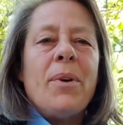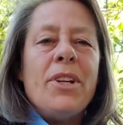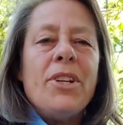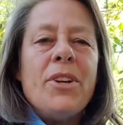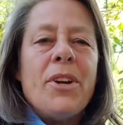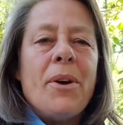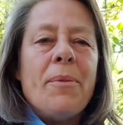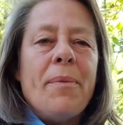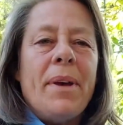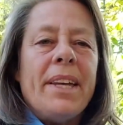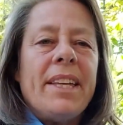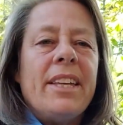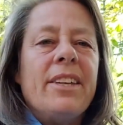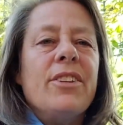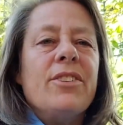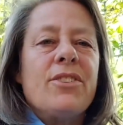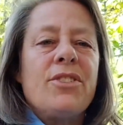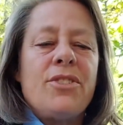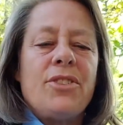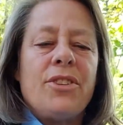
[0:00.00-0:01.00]
you're out making
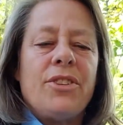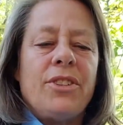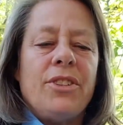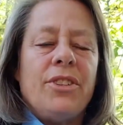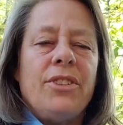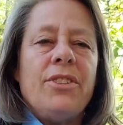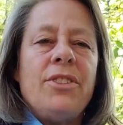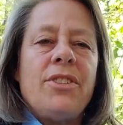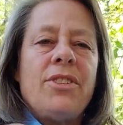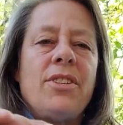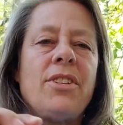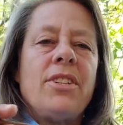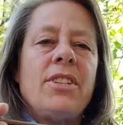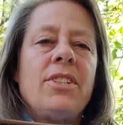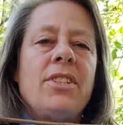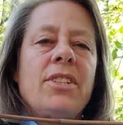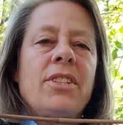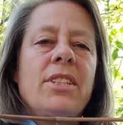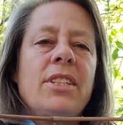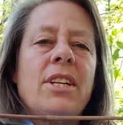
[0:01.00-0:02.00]
your circles,
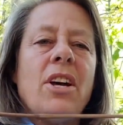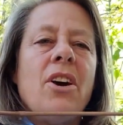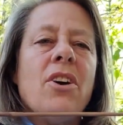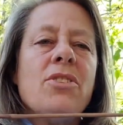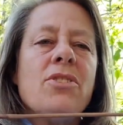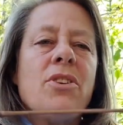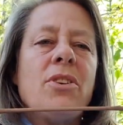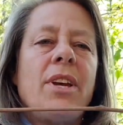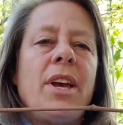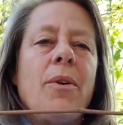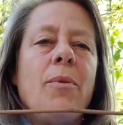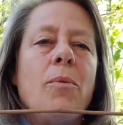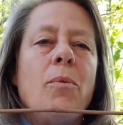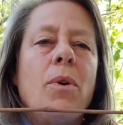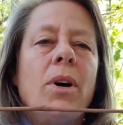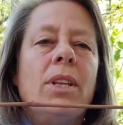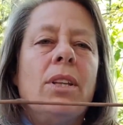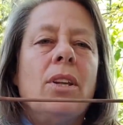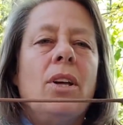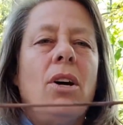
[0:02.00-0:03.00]
also get
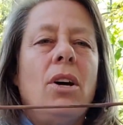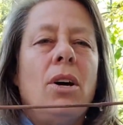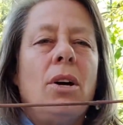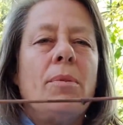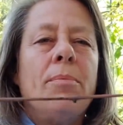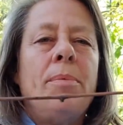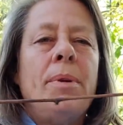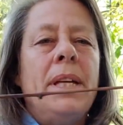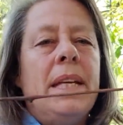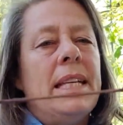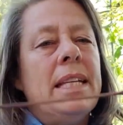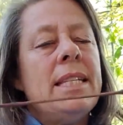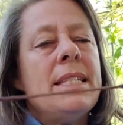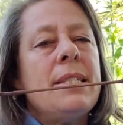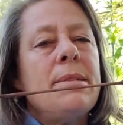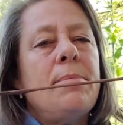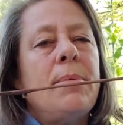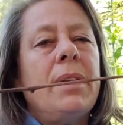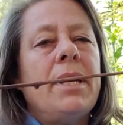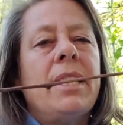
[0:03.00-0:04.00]
one long piece
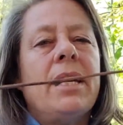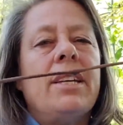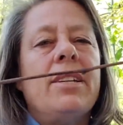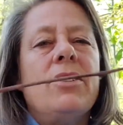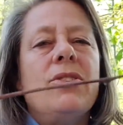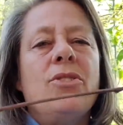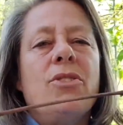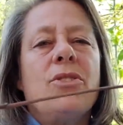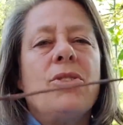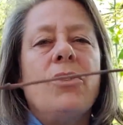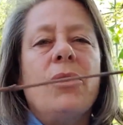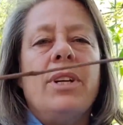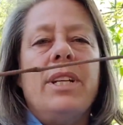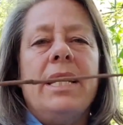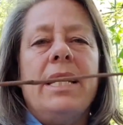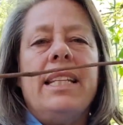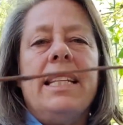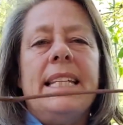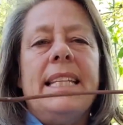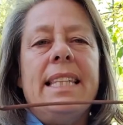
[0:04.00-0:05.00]
because you're going
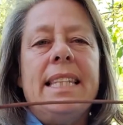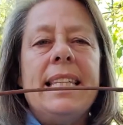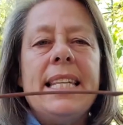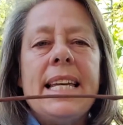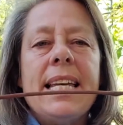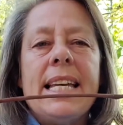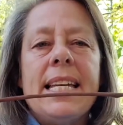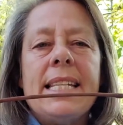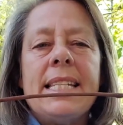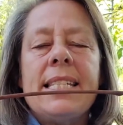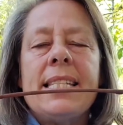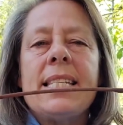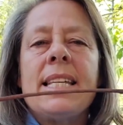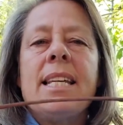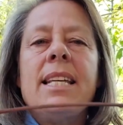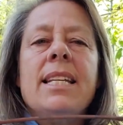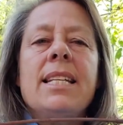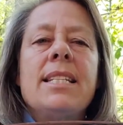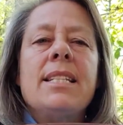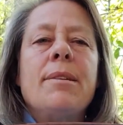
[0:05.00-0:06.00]
to need this
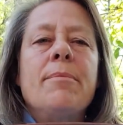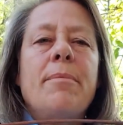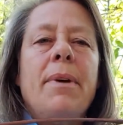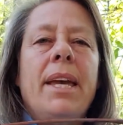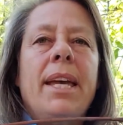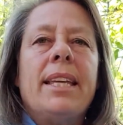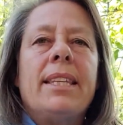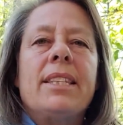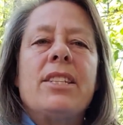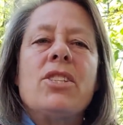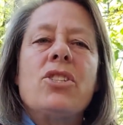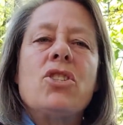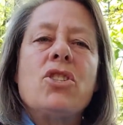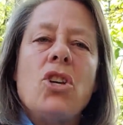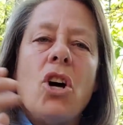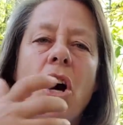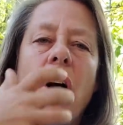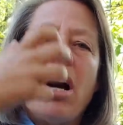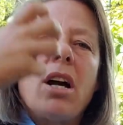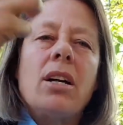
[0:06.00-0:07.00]
to make the
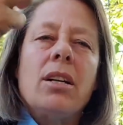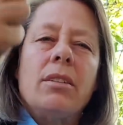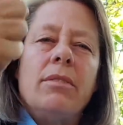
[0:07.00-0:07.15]
stalk,